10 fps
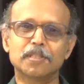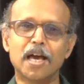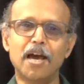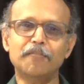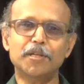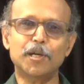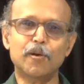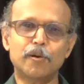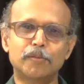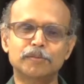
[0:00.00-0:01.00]
after
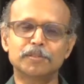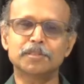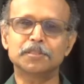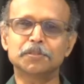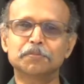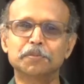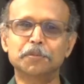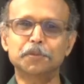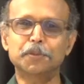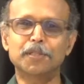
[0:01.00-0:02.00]
our
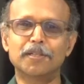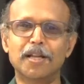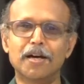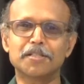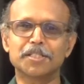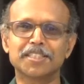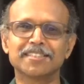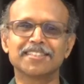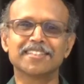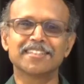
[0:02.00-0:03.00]
food, lodging,
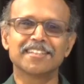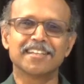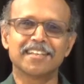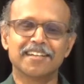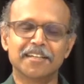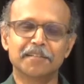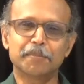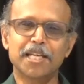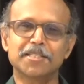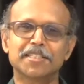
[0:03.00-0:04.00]
and
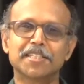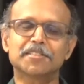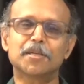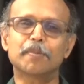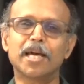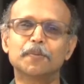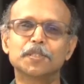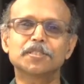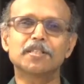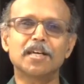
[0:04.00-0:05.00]
basic needs are met, we
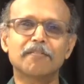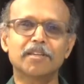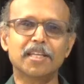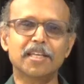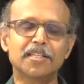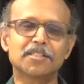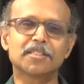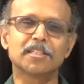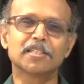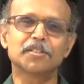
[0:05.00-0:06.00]
still have needs
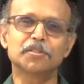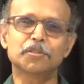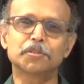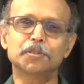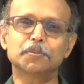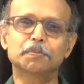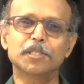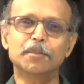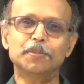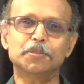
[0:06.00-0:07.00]
to
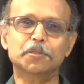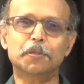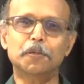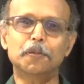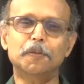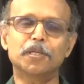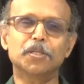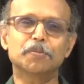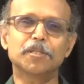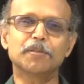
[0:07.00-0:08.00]
be able to grow
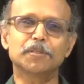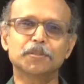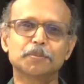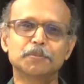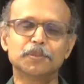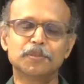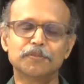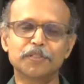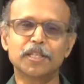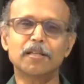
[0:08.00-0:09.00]
and
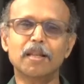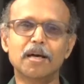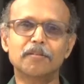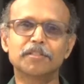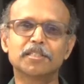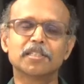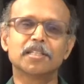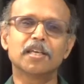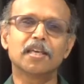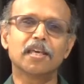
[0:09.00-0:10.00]
to feel loved.
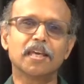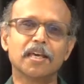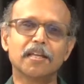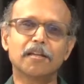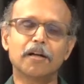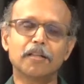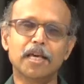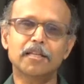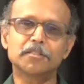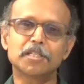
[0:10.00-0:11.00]
And all
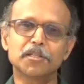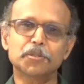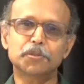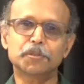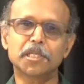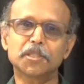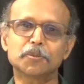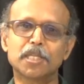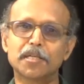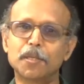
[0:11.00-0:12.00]
that is done through
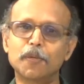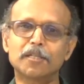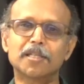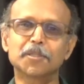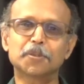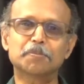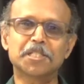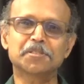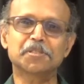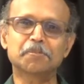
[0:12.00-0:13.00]
Kingswood. I know what Kingswood
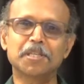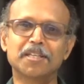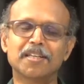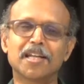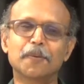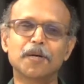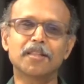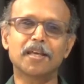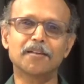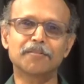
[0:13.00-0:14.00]
means to me, and I
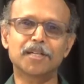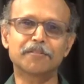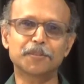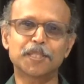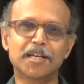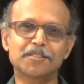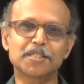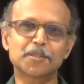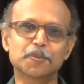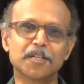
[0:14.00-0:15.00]
want that for everyone else
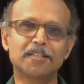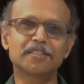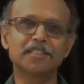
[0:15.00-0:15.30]
as well.